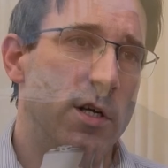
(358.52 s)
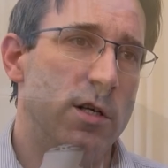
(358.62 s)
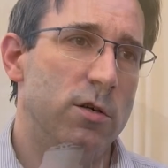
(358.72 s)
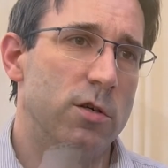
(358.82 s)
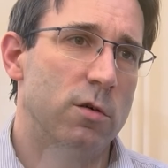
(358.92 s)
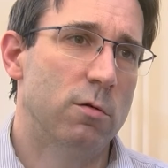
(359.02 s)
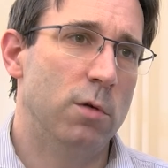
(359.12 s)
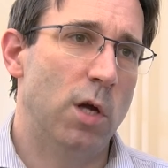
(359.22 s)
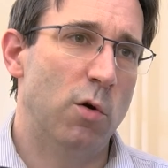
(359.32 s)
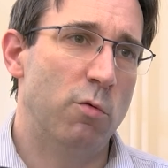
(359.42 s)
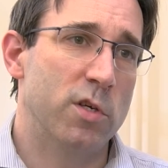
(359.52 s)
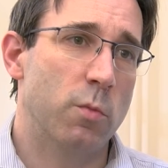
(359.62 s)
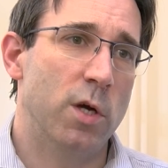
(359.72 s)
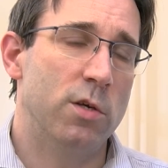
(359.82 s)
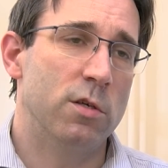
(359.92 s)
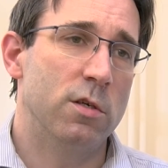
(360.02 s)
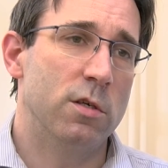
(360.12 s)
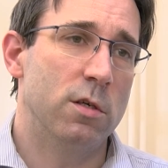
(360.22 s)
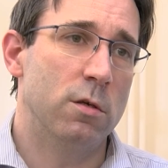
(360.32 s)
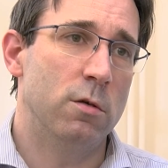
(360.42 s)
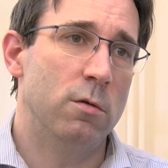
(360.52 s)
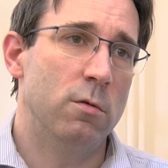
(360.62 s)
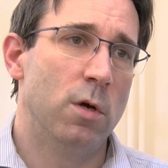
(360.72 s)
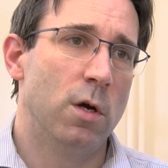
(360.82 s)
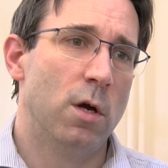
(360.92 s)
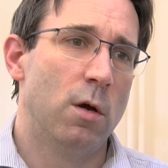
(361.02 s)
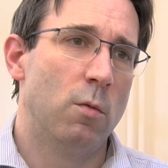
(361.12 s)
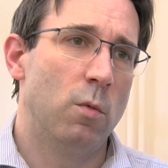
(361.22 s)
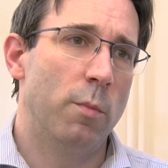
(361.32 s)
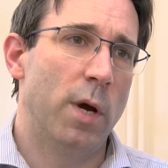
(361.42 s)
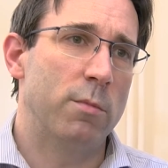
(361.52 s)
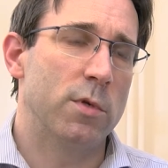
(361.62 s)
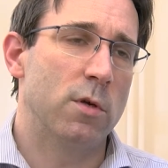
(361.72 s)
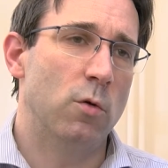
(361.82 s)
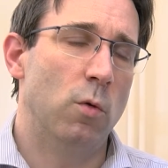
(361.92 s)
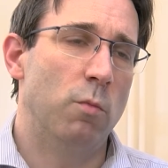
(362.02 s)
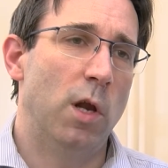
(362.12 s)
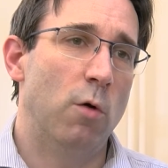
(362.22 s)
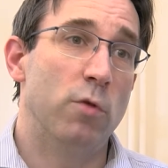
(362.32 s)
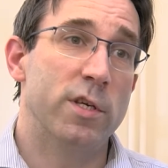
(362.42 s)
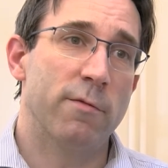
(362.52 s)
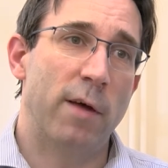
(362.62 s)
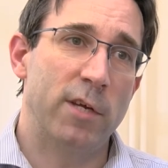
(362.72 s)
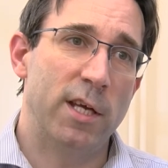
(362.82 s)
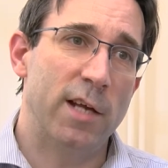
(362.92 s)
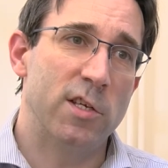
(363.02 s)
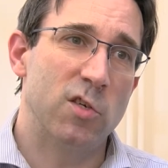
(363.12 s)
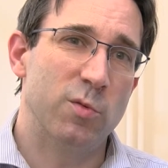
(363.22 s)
into lower risk patients who were perhaps, or lower risk of having cancer,